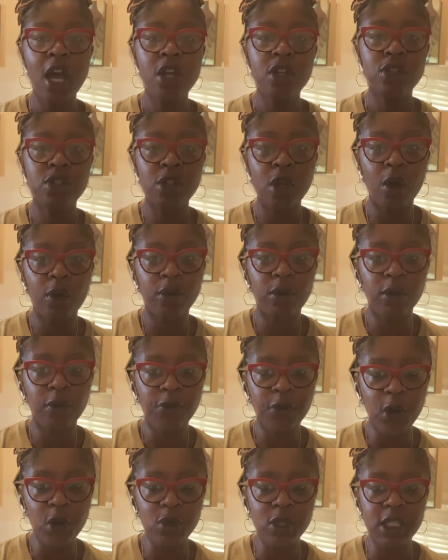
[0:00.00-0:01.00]
So the
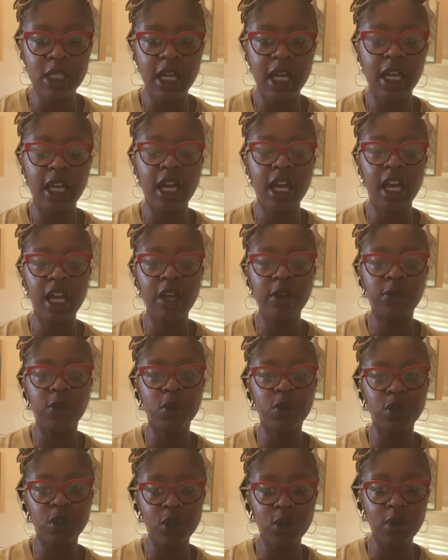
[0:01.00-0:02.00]
first thing, if
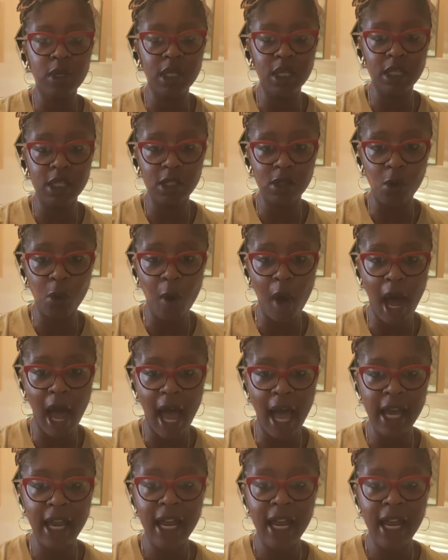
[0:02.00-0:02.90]
you're doing a squat